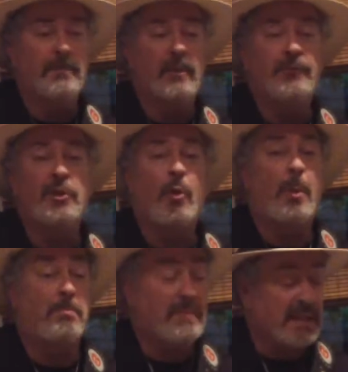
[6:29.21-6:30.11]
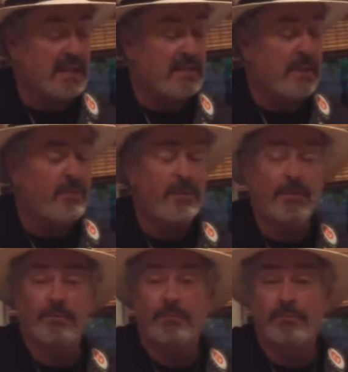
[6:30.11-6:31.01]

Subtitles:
if you know a B 7th,